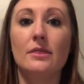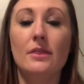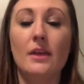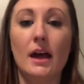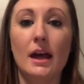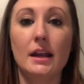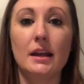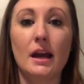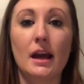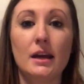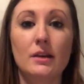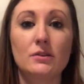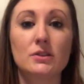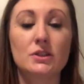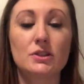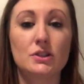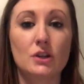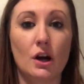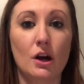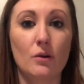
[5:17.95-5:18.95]
Then I
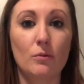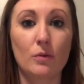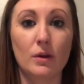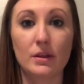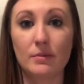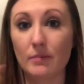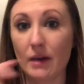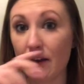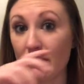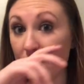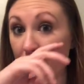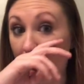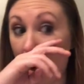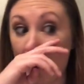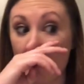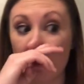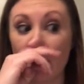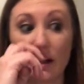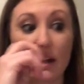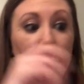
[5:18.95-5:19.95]
start with my
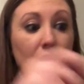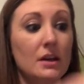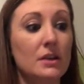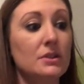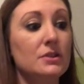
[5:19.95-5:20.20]
fabric.